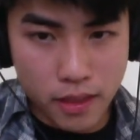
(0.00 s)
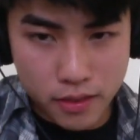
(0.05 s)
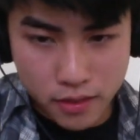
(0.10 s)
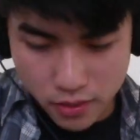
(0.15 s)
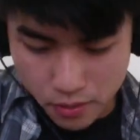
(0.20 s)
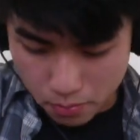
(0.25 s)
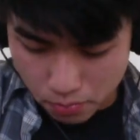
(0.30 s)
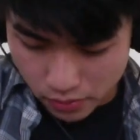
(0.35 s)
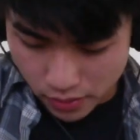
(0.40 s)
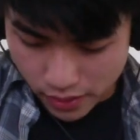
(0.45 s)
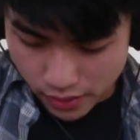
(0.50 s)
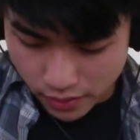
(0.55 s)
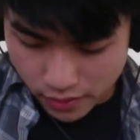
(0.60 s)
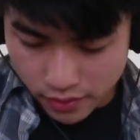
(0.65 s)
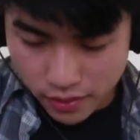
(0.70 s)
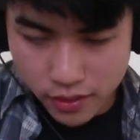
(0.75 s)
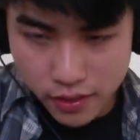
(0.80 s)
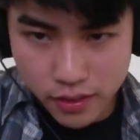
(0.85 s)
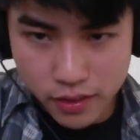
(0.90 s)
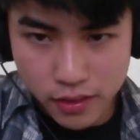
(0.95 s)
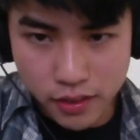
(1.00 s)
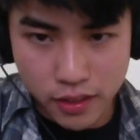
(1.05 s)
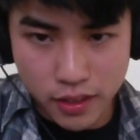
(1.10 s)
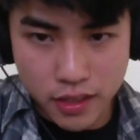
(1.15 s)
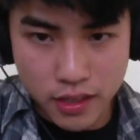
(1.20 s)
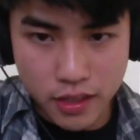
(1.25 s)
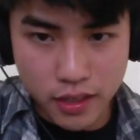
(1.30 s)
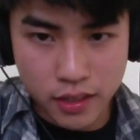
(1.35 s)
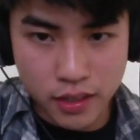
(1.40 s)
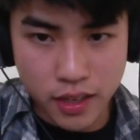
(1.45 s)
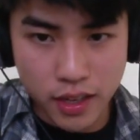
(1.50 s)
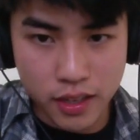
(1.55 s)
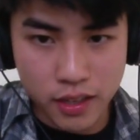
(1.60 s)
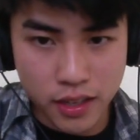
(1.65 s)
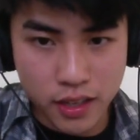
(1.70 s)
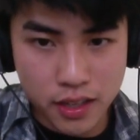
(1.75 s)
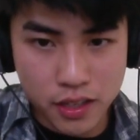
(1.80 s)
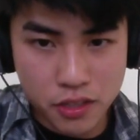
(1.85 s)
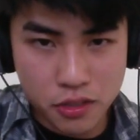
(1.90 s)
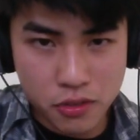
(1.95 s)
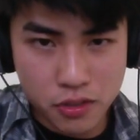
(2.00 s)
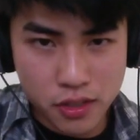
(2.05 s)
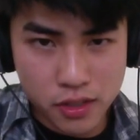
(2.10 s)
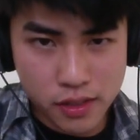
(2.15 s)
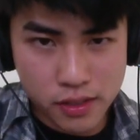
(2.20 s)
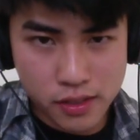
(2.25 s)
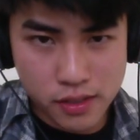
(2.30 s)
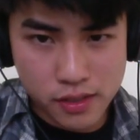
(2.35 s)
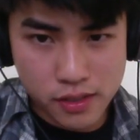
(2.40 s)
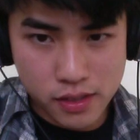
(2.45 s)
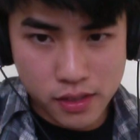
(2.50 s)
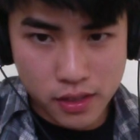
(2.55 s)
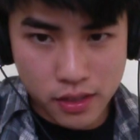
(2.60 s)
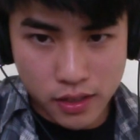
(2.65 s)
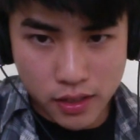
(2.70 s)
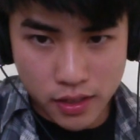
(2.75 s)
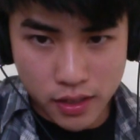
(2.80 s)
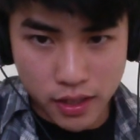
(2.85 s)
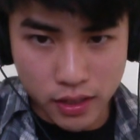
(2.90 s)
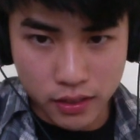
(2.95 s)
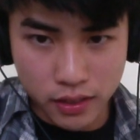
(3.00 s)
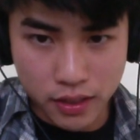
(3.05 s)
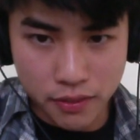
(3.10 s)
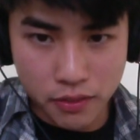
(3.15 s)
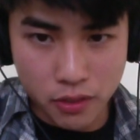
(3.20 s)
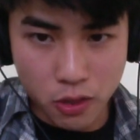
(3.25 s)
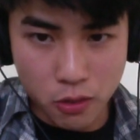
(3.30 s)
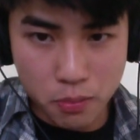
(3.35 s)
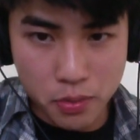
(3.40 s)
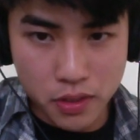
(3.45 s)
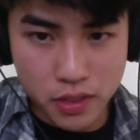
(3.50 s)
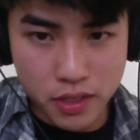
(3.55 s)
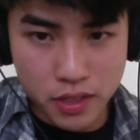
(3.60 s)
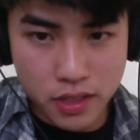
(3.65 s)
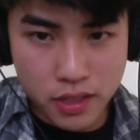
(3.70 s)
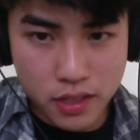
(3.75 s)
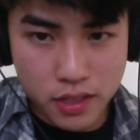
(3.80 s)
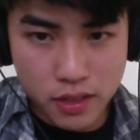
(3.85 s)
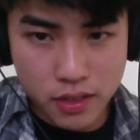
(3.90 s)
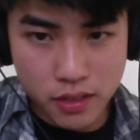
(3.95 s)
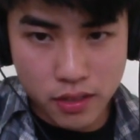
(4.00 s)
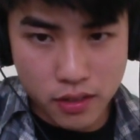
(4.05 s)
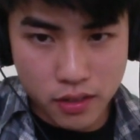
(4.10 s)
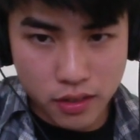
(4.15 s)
to block the E and A string, and leave the open D, which